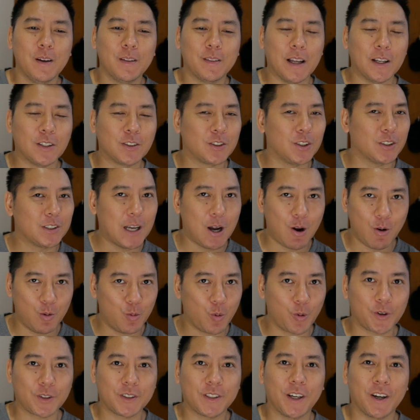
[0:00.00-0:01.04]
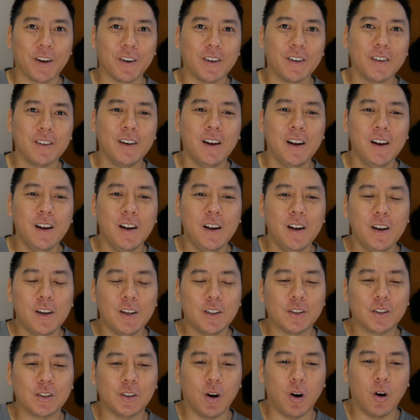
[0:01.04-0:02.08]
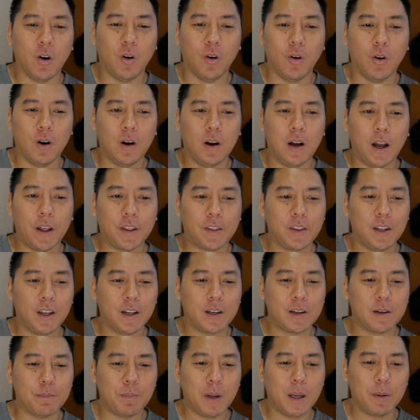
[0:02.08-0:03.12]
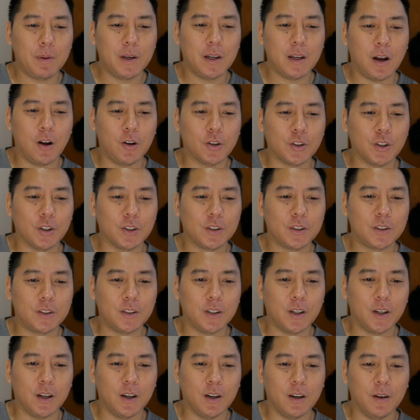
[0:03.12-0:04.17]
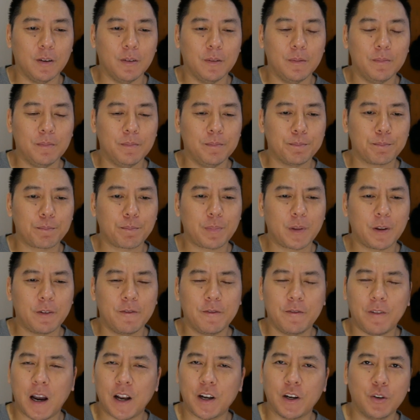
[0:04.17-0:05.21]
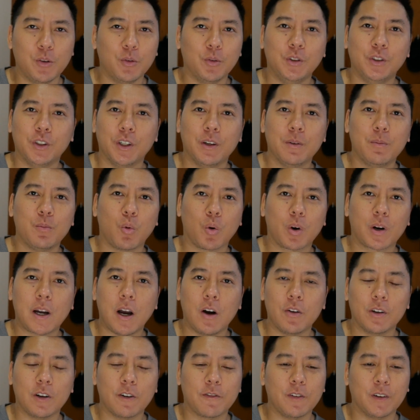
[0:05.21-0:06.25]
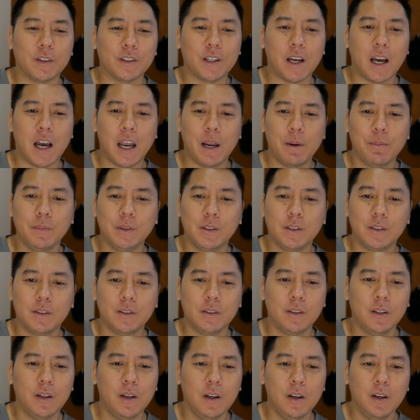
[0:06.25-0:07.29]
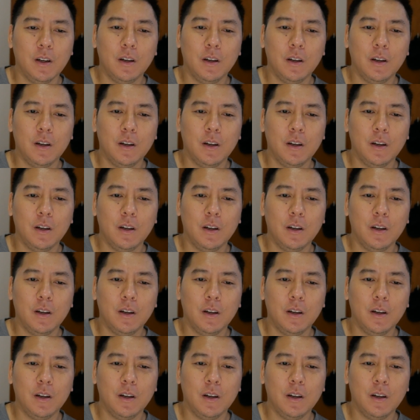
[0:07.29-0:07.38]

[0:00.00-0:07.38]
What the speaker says: That's just how it works here. So I think maybe I'll just find a new gym, work out different times